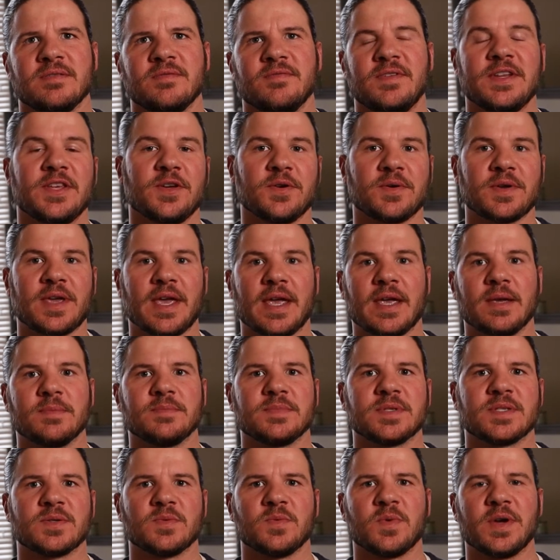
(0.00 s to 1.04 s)
video
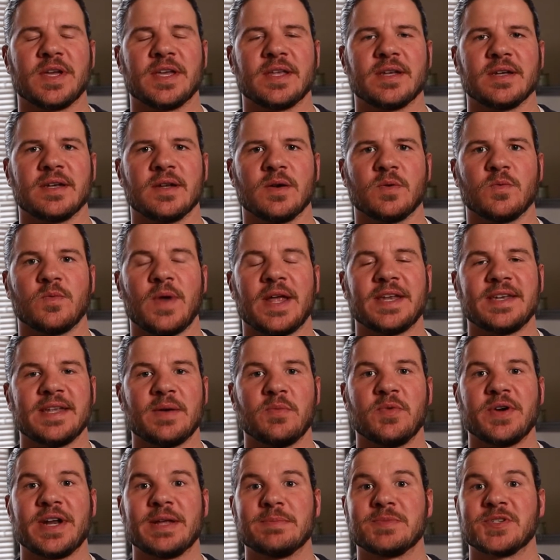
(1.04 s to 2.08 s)
games when Red
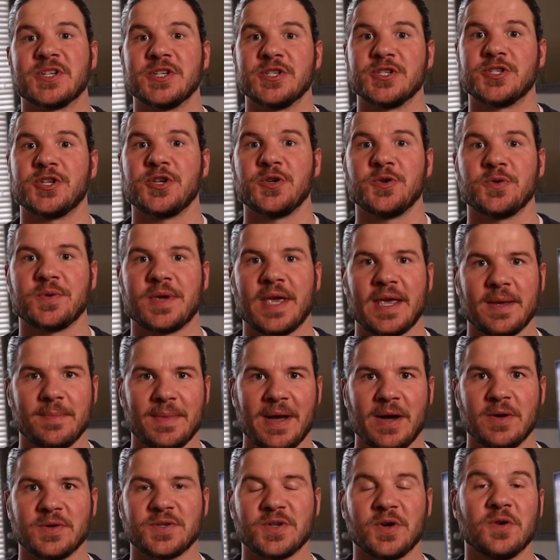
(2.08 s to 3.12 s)
Dead Redemption 2 came
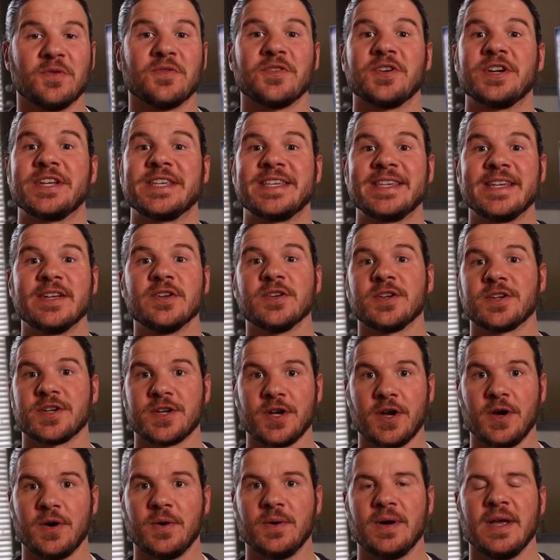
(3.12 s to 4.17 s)
out over a year
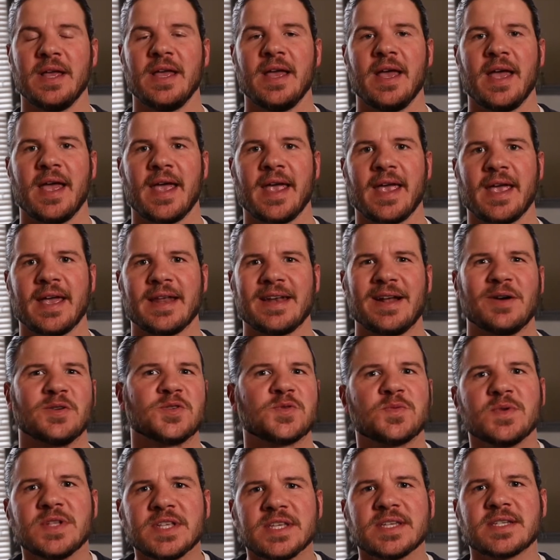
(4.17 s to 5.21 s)
ago. And I
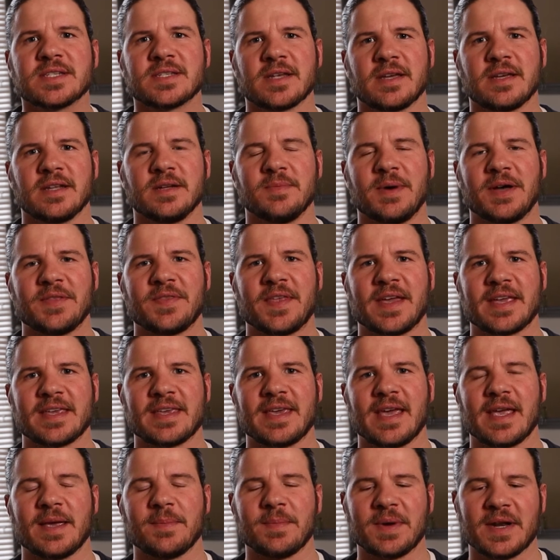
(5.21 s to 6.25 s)
was really excited about that
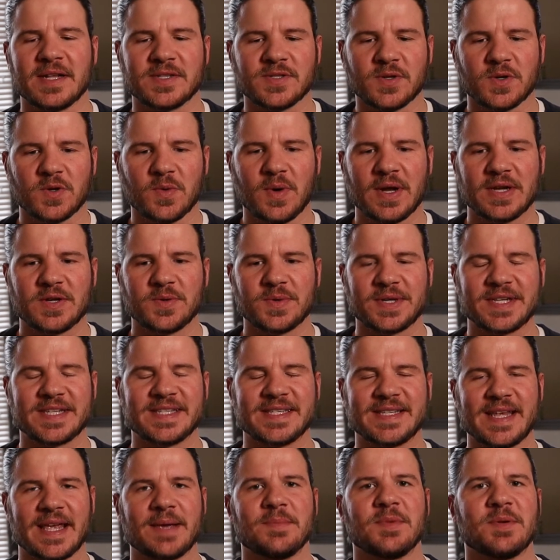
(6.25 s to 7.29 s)
game and I sort of wanted to
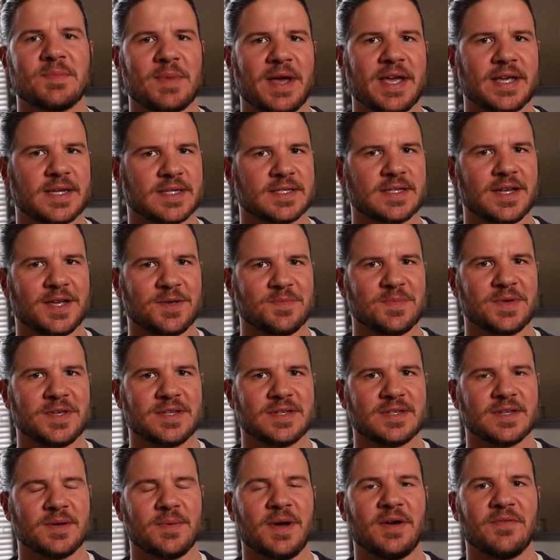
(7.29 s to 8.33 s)
examine my
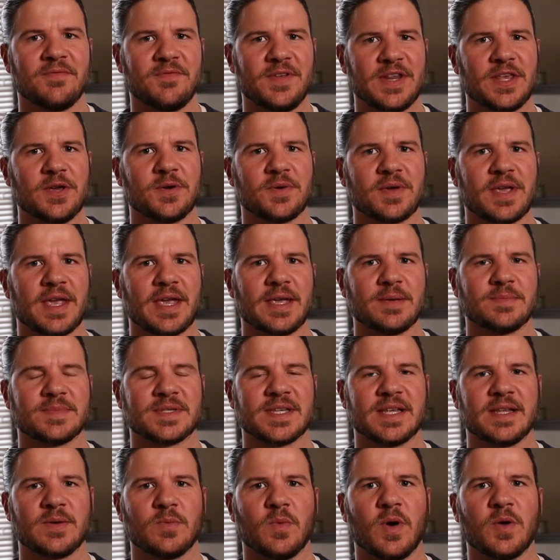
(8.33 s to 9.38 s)
excitement about video games
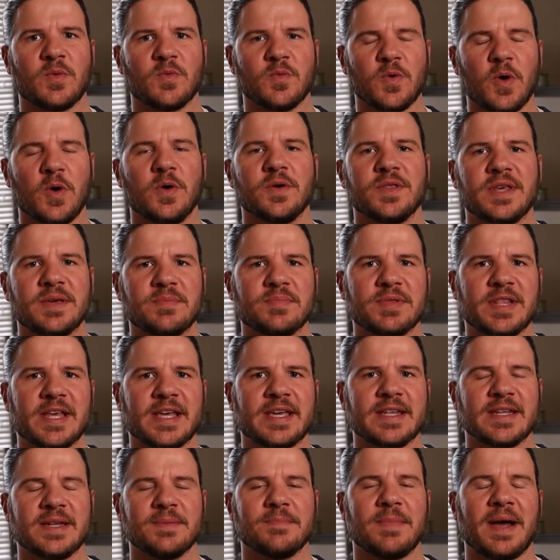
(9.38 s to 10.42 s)
and what role they
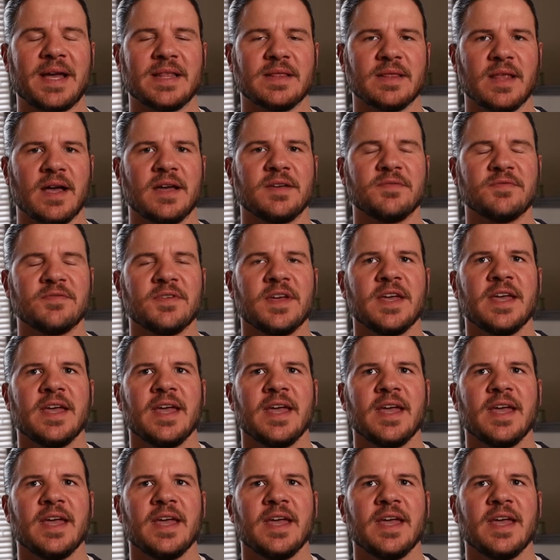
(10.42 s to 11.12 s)
played in my life.